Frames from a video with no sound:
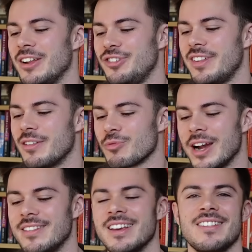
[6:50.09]
And she says
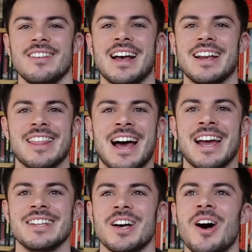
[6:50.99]
writing is exactly
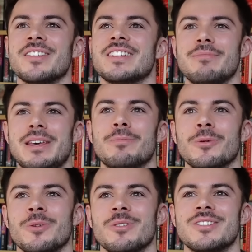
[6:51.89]
that. It's asking
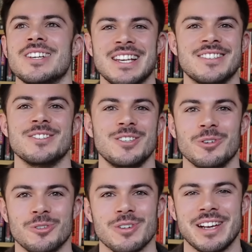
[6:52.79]
people to listen to
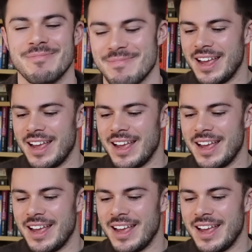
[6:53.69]
your dream.